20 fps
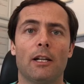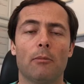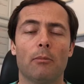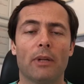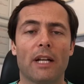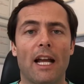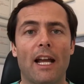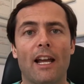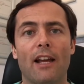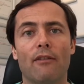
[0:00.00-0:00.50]

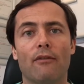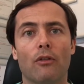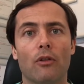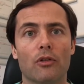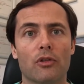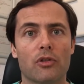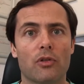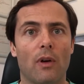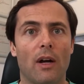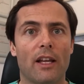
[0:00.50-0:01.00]
But I have
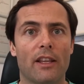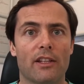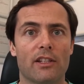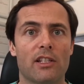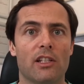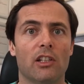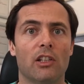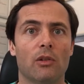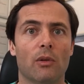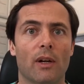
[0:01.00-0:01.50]
also other
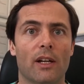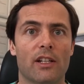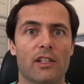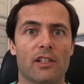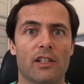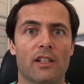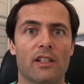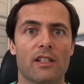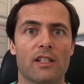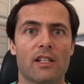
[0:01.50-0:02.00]

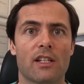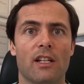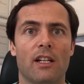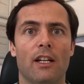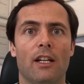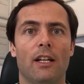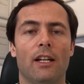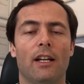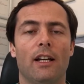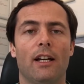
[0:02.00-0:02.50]
situations
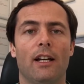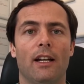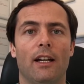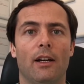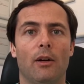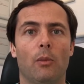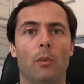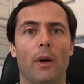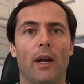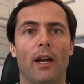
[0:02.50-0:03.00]

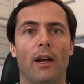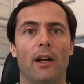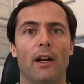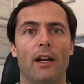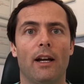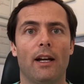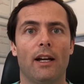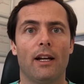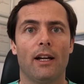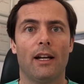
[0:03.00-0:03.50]
where
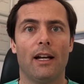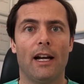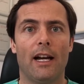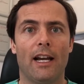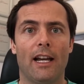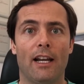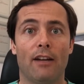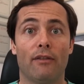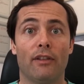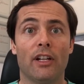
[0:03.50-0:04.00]
I
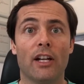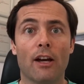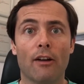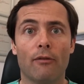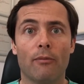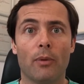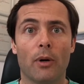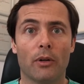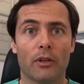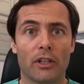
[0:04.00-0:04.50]
have
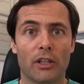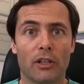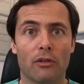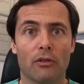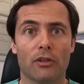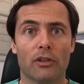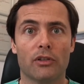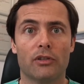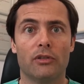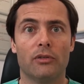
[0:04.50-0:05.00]
enough bone in
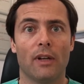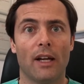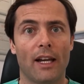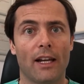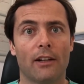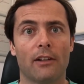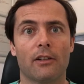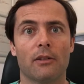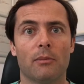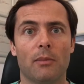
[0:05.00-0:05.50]
order to
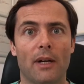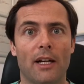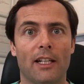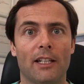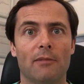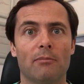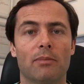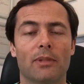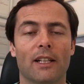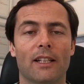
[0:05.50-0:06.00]
anchor my
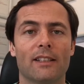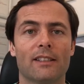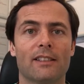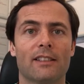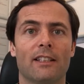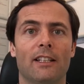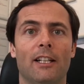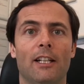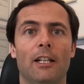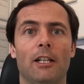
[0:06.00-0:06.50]
implant,
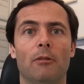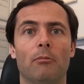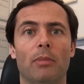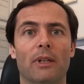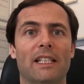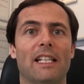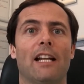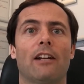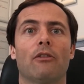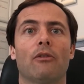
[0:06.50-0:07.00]

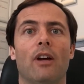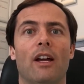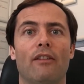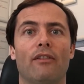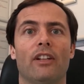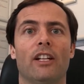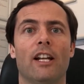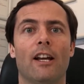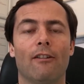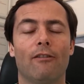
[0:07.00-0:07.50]
but I don't have
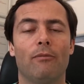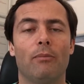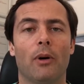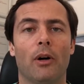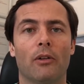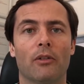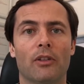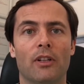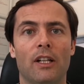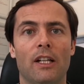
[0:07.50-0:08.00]
enough
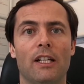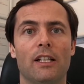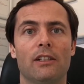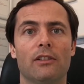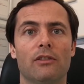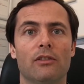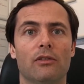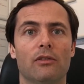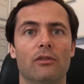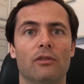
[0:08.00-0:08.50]
bone
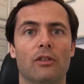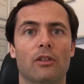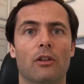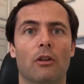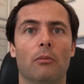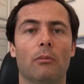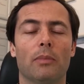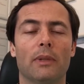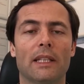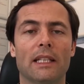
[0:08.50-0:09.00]
to
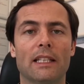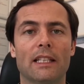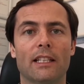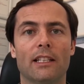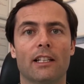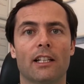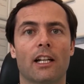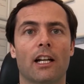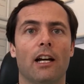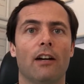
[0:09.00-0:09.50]

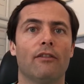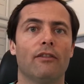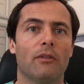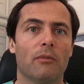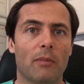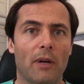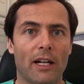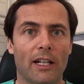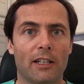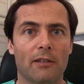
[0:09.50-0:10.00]
completely cover
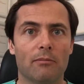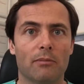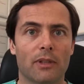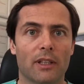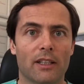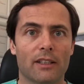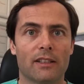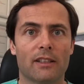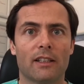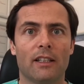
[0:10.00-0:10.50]
my
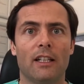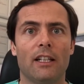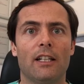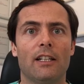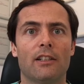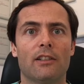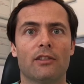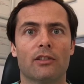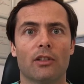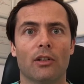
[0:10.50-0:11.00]
implant.
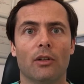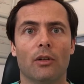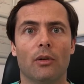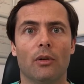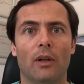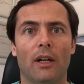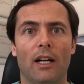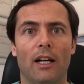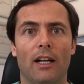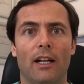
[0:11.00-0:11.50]
So
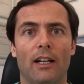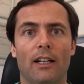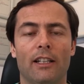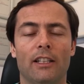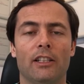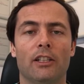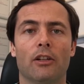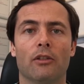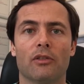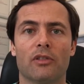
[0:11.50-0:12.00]

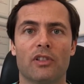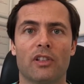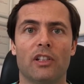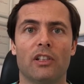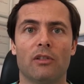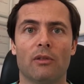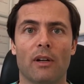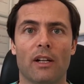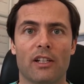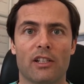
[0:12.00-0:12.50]
in those
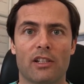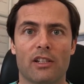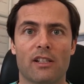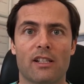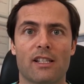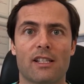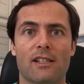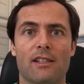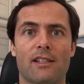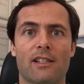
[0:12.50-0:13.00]
situations,
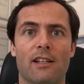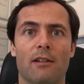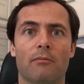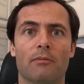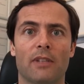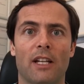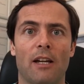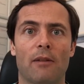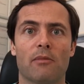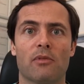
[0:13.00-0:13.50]

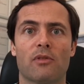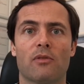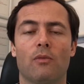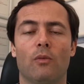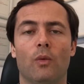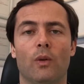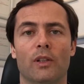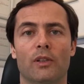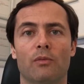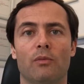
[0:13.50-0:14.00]
sometimes
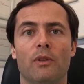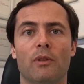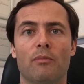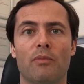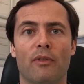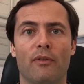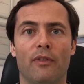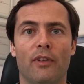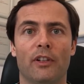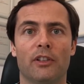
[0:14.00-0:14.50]
what we
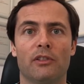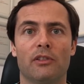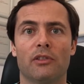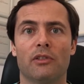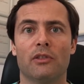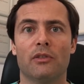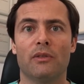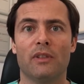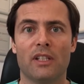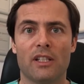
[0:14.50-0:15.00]
prefer to
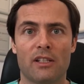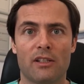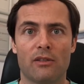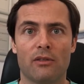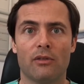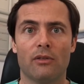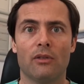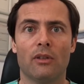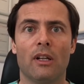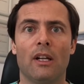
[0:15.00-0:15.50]
do is
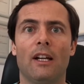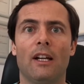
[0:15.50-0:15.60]
to